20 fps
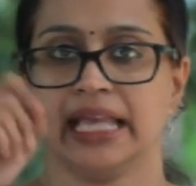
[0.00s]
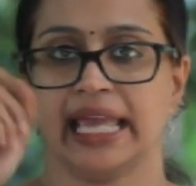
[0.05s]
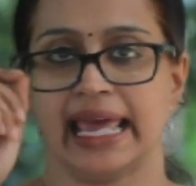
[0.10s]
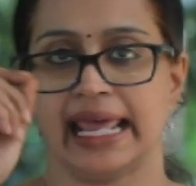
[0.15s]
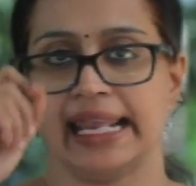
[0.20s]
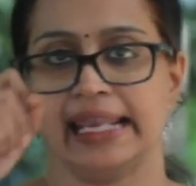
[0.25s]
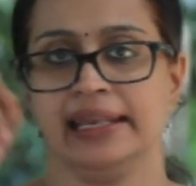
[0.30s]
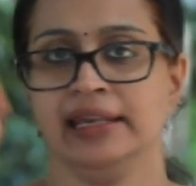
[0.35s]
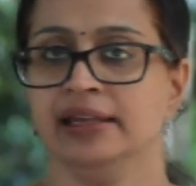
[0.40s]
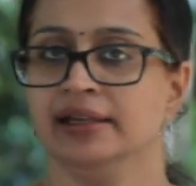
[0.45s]

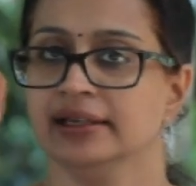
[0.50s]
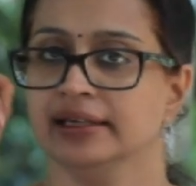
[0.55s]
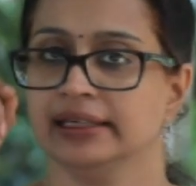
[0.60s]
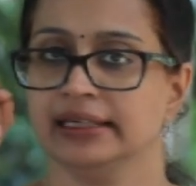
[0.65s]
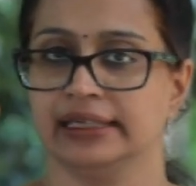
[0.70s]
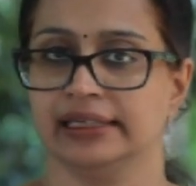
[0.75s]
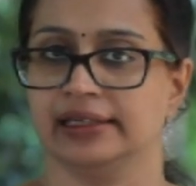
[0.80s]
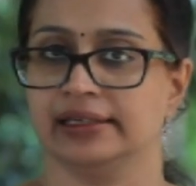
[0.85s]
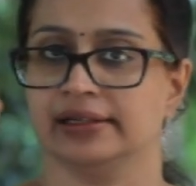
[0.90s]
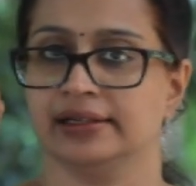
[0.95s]

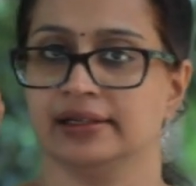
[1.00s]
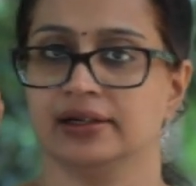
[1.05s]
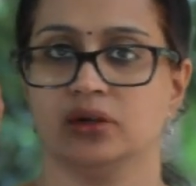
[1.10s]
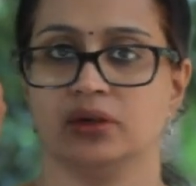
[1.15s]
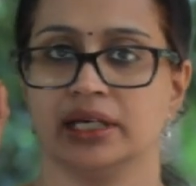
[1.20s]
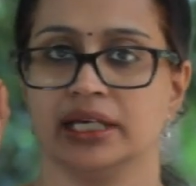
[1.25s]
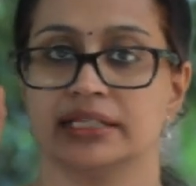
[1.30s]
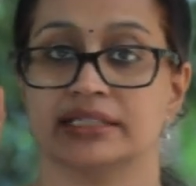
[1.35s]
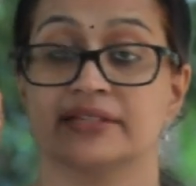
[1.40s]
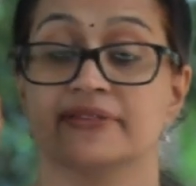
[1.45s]
L-E.
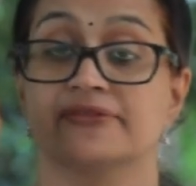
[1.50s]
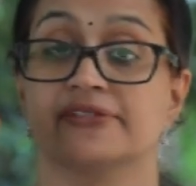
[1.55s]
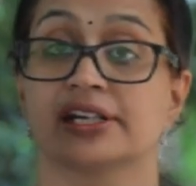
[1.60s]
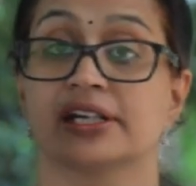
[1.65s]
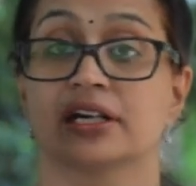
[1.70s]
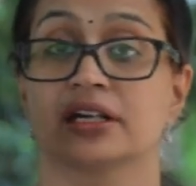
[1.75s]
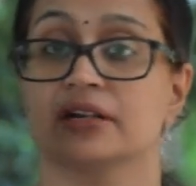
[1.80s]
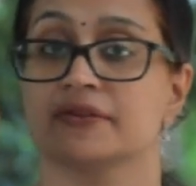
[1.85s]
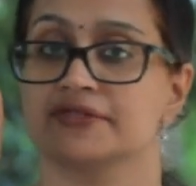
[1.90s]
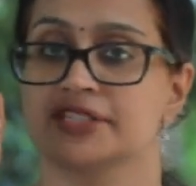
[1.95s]
Okay, it's a
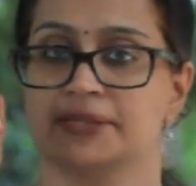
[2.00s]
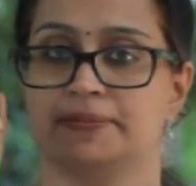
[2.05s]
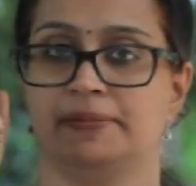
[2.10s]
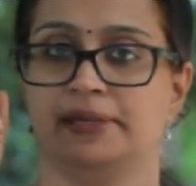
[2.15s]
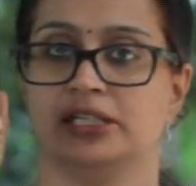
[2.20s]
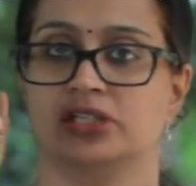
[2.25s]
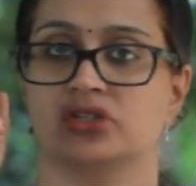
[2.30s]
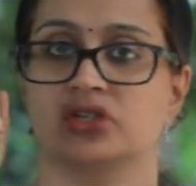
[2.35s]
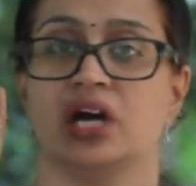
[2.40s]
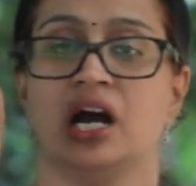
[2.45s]
figure of speech.